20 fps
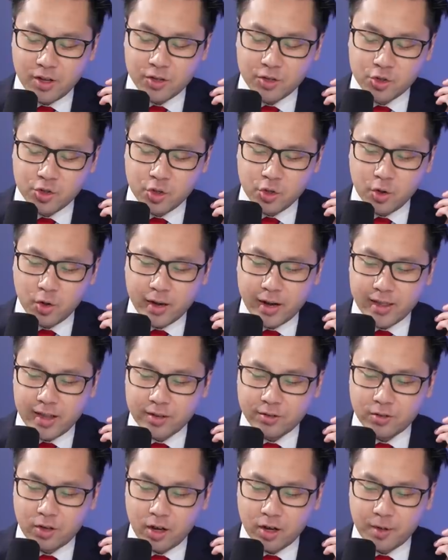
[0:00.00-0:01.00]
Do you okay?
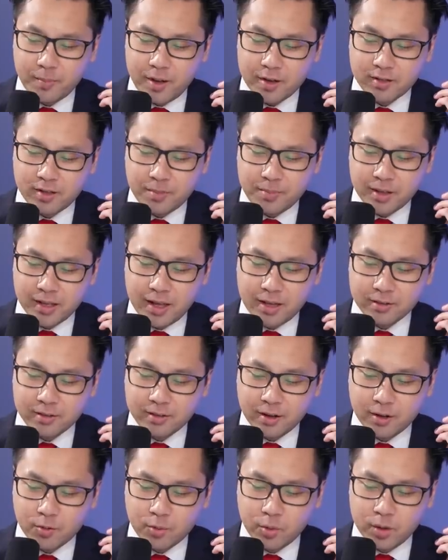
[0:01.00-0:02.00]
Let's talk about something else
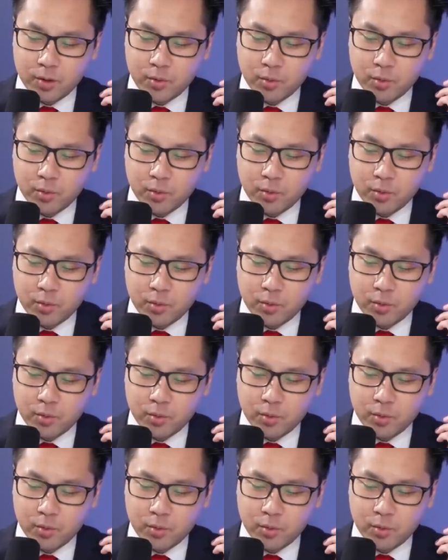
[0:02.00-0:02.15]
here. We